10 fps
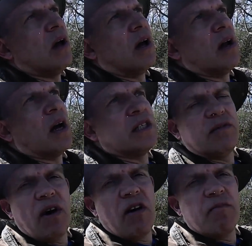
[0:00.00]

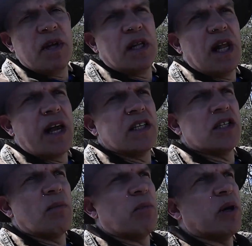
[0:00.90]
95mm lens,
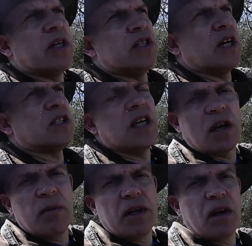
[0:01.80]
then please, yeah, stick
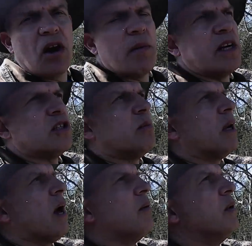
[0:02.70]
them in the comments
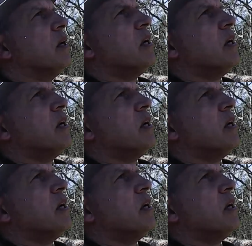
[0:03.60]
below.